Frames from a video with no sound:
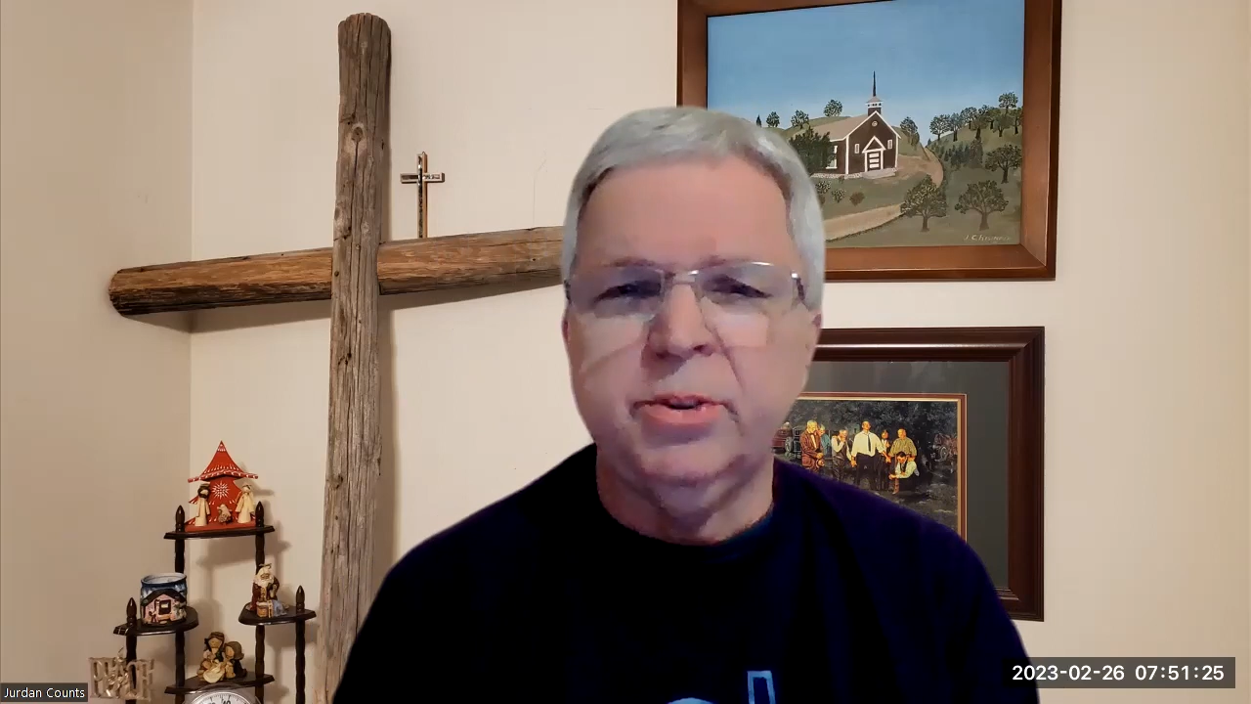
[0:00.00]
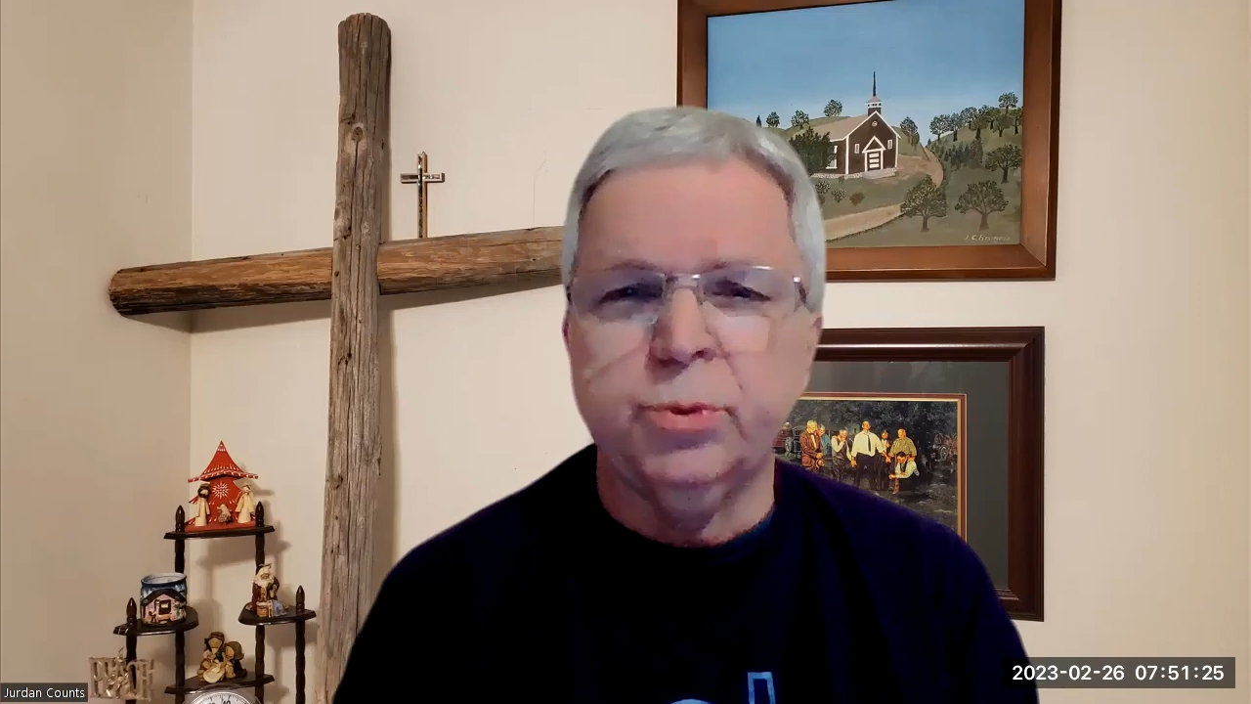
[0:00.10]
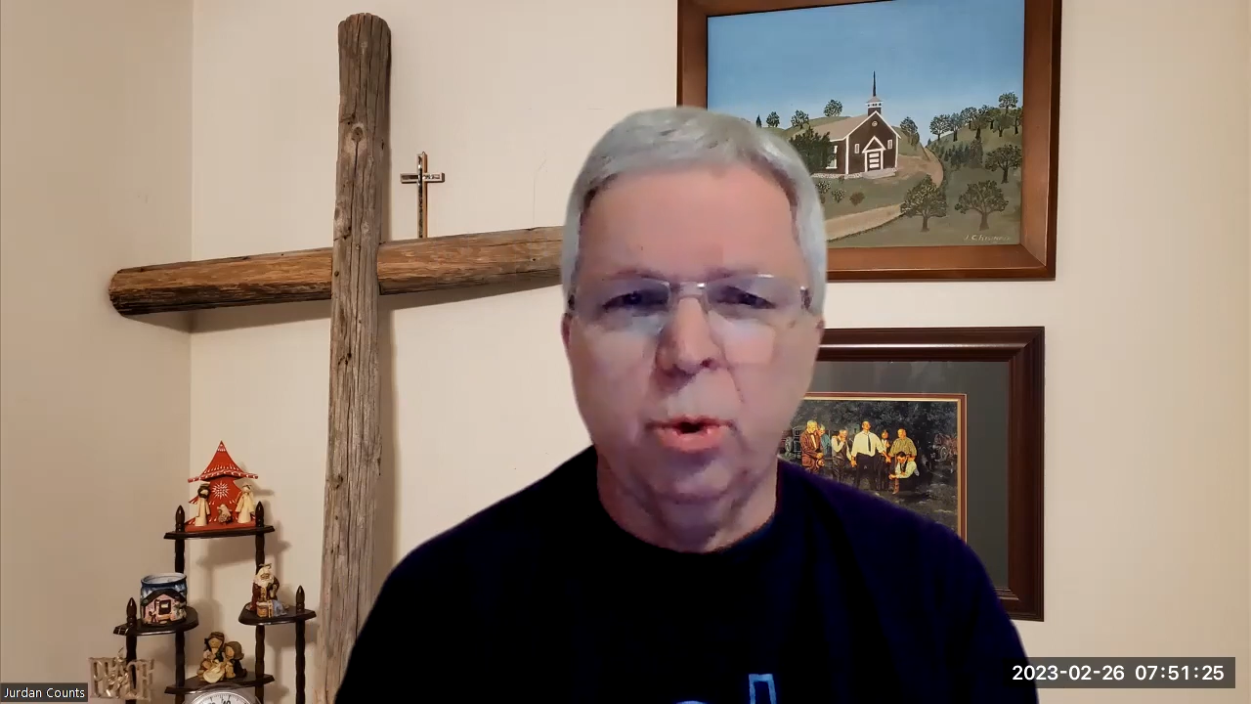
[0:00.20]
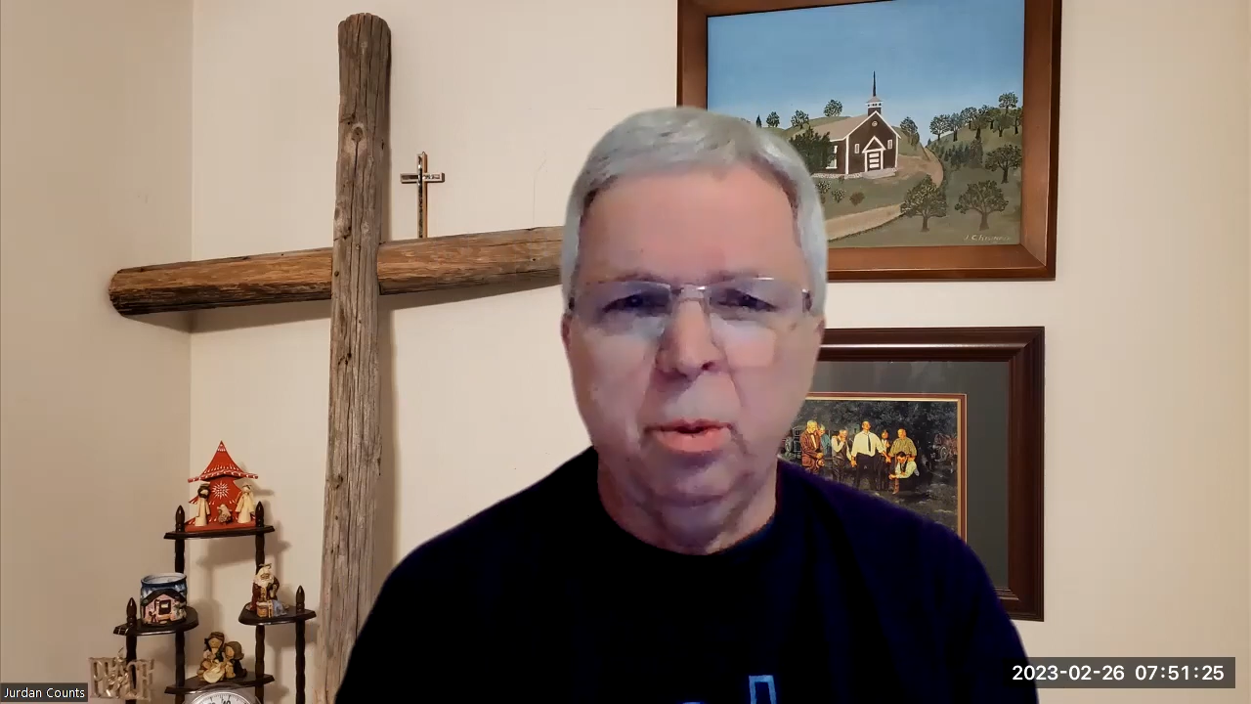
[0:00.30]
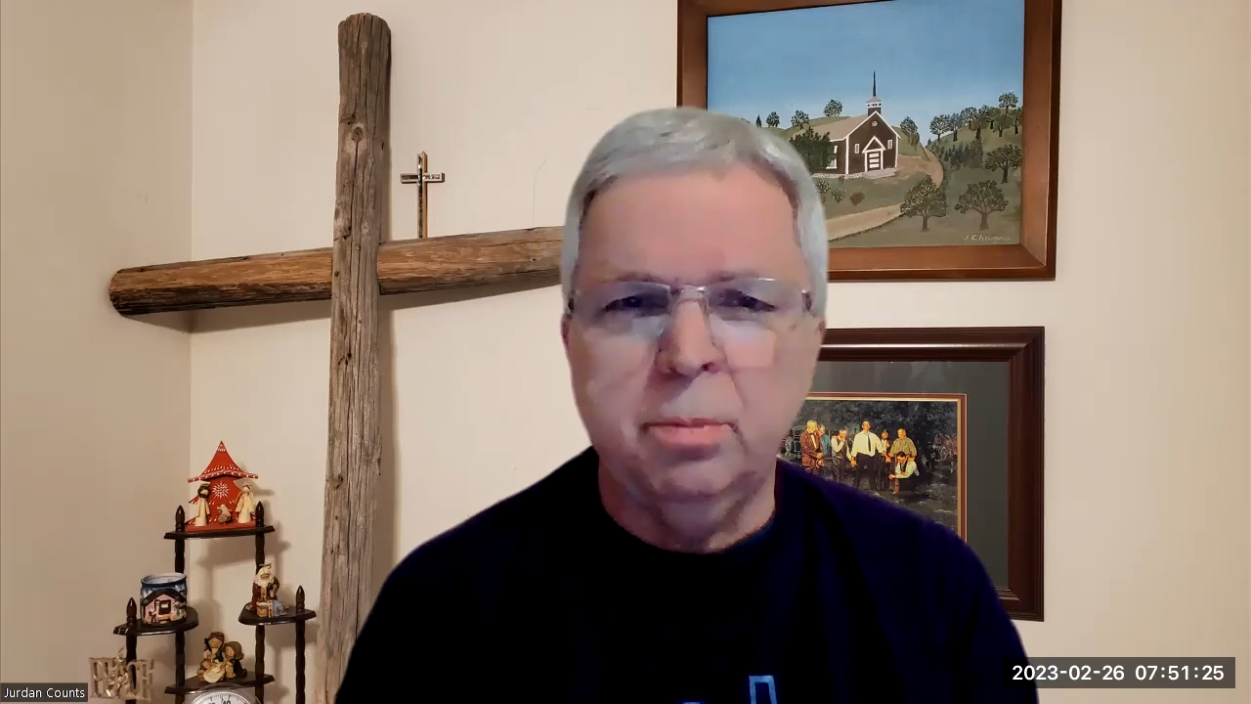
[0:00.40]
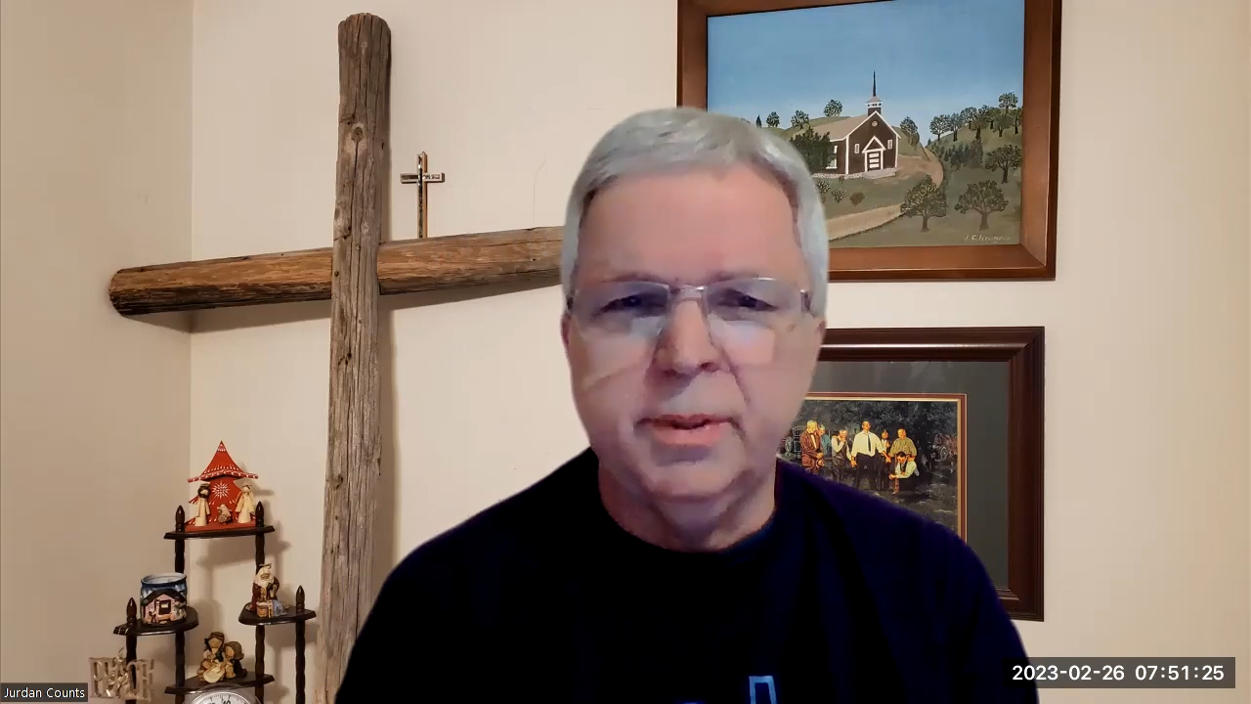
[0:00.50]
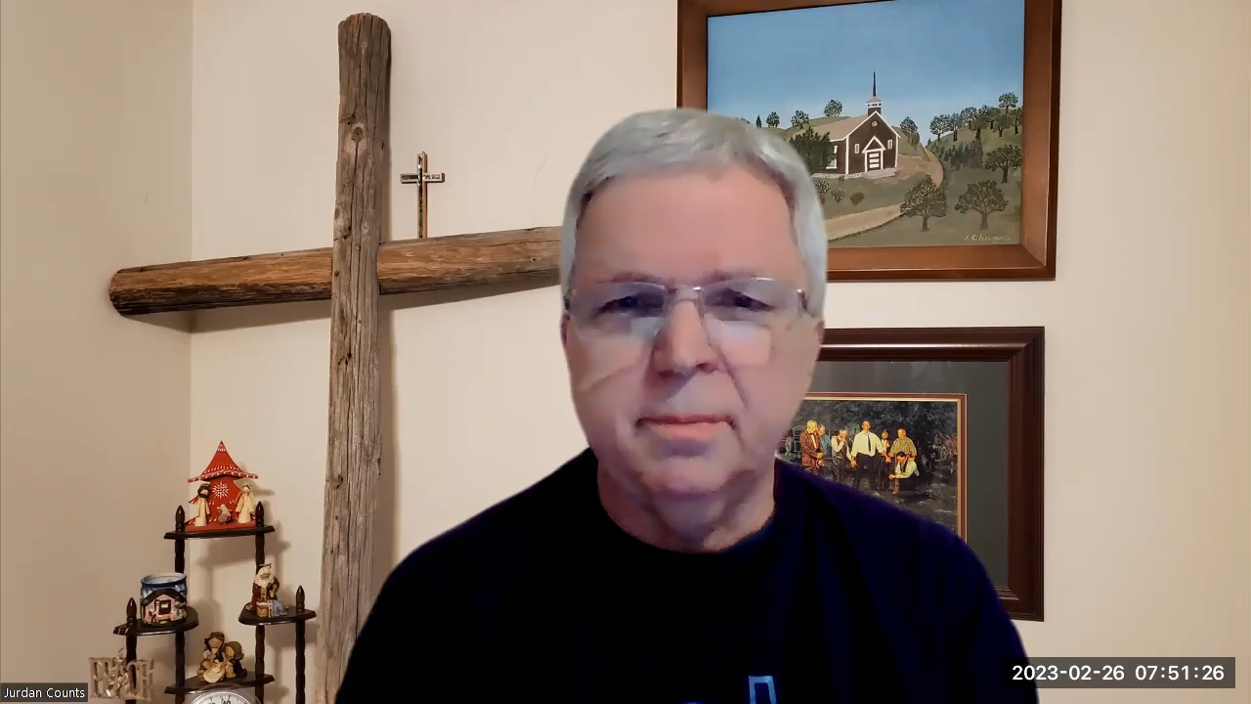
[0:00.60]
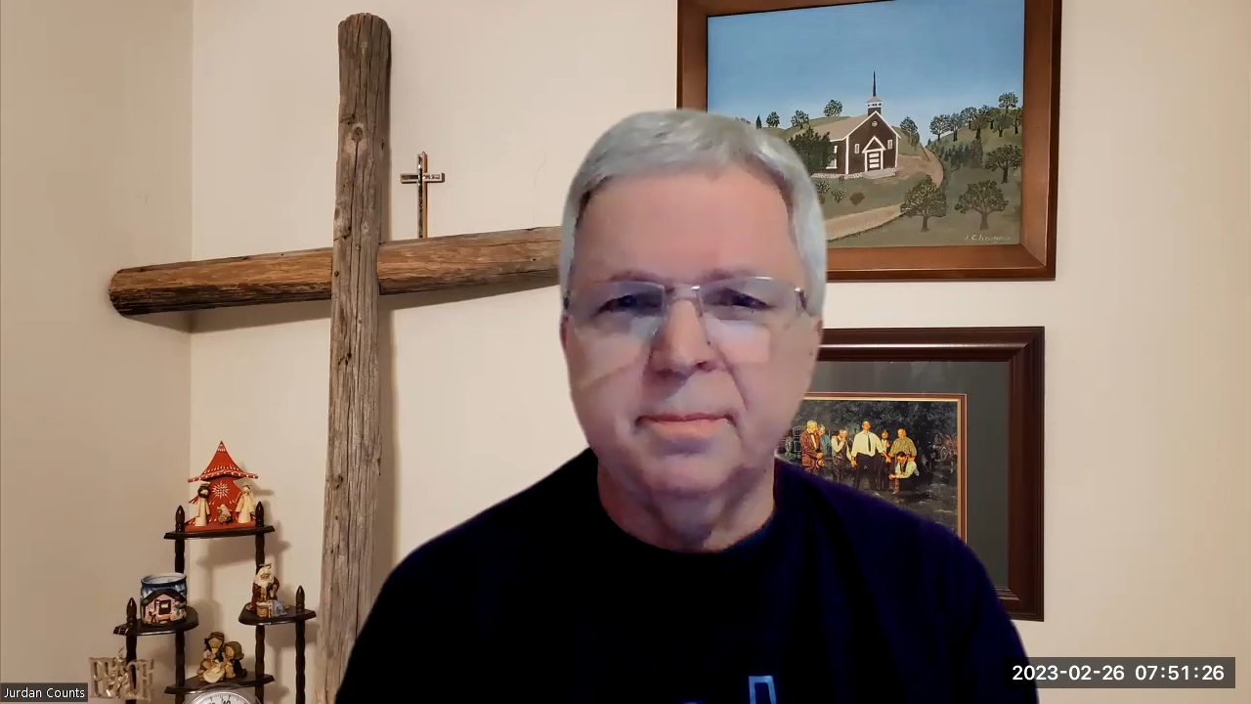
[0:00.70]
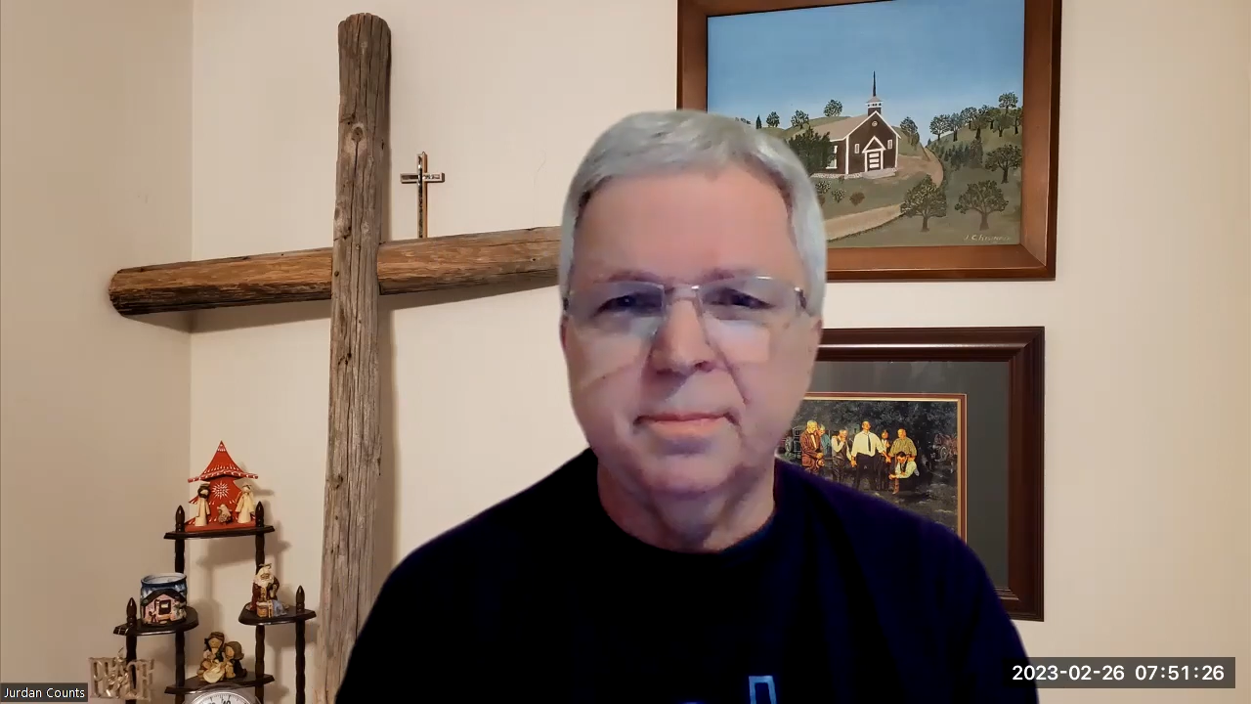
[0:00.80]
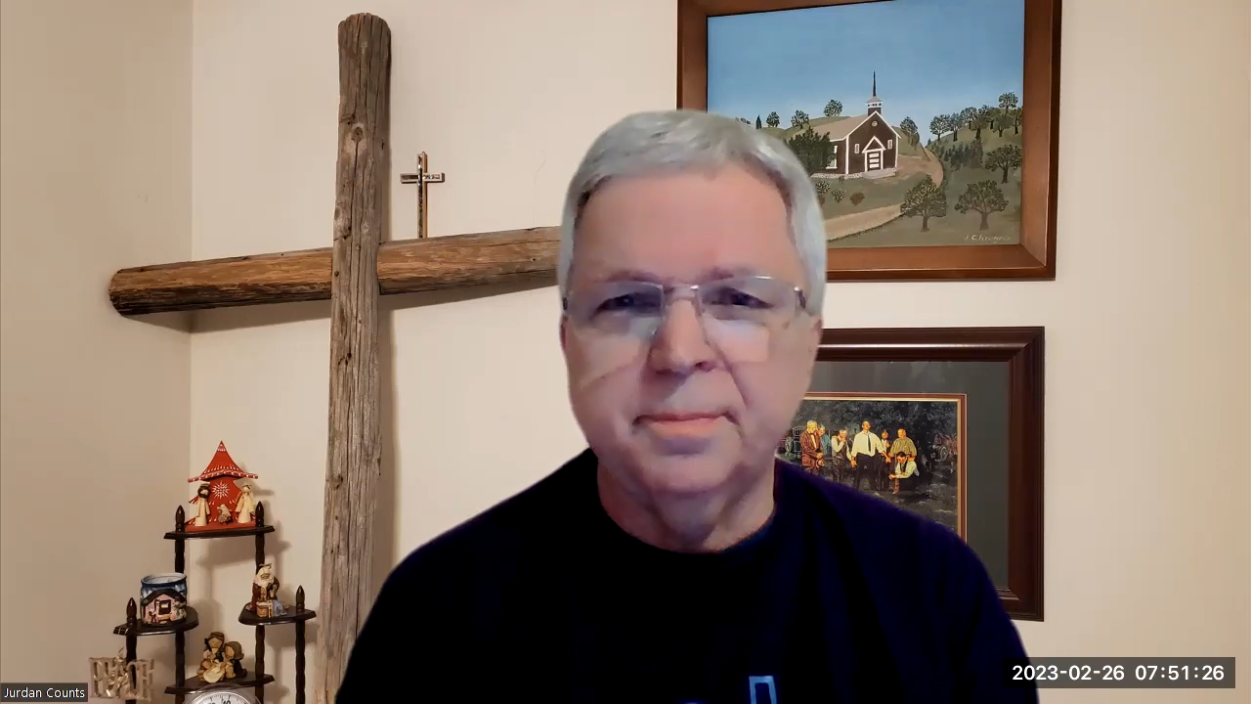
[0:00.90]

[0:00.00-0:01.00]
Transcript: storms that